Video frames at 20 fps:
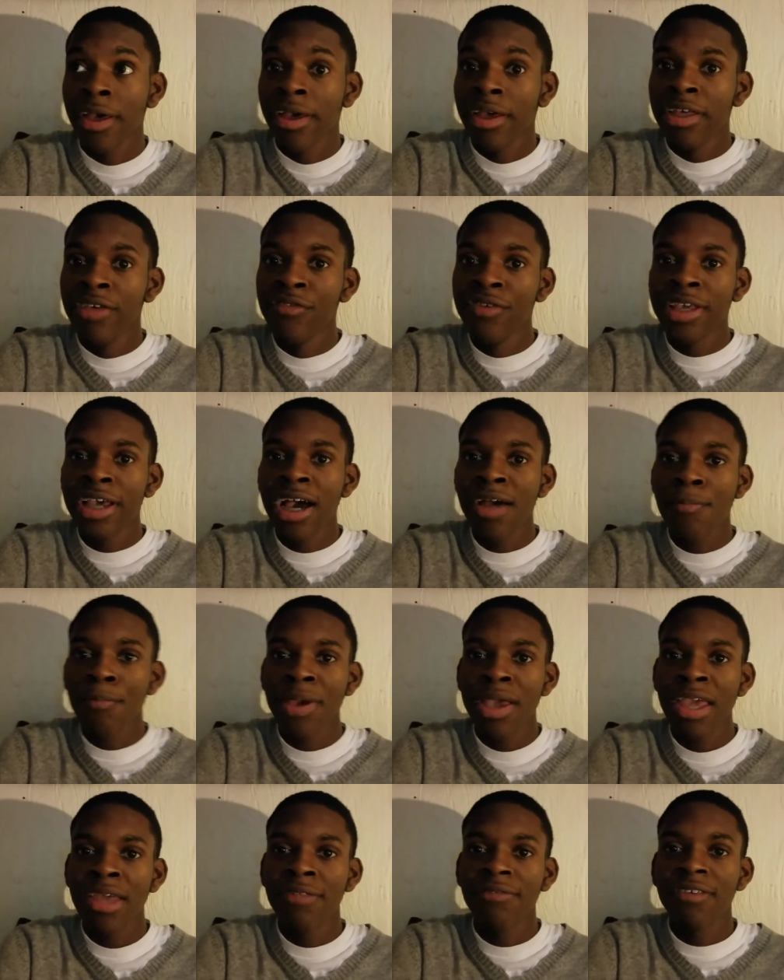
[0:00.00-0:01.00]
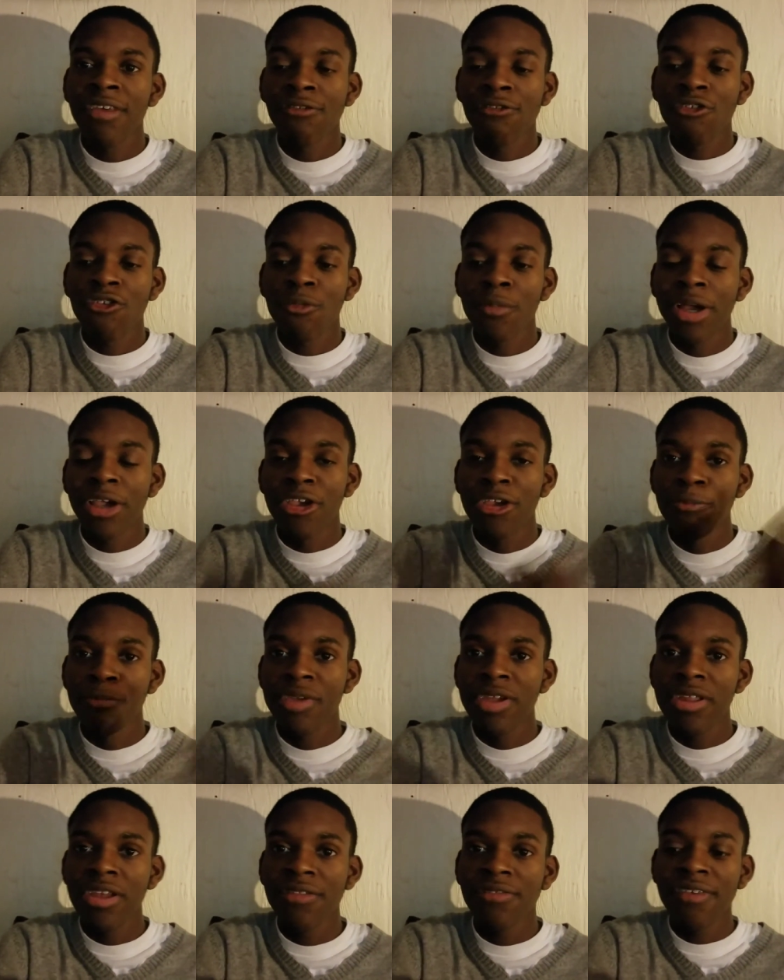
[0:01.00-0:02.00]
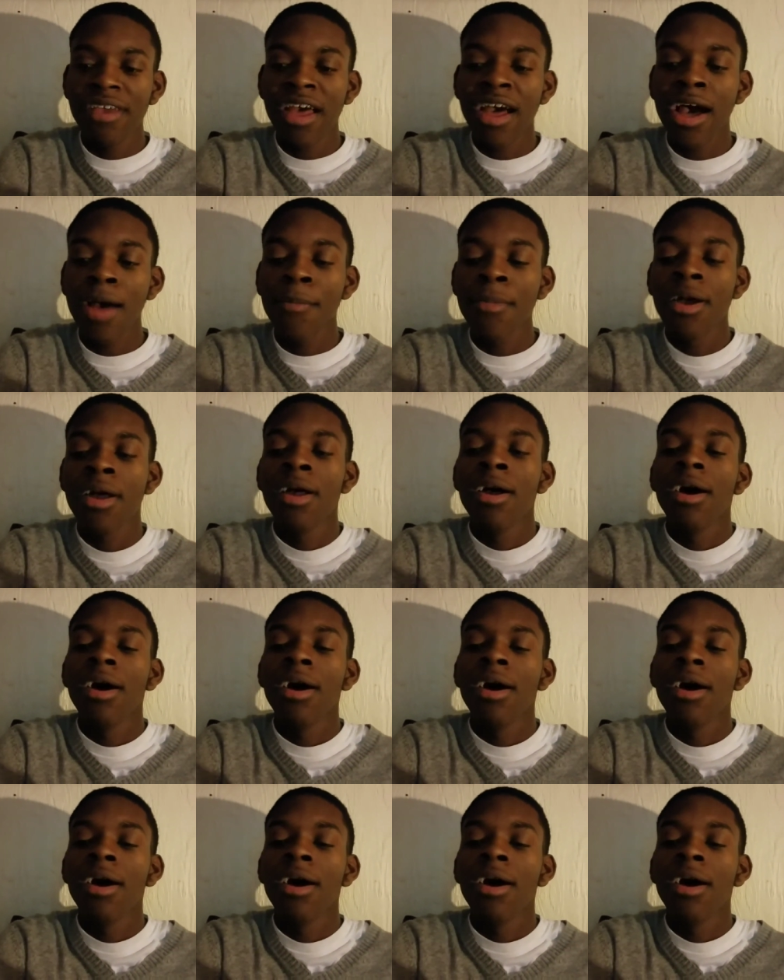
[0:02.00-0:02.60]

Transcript: If you guys pay attention to my community tab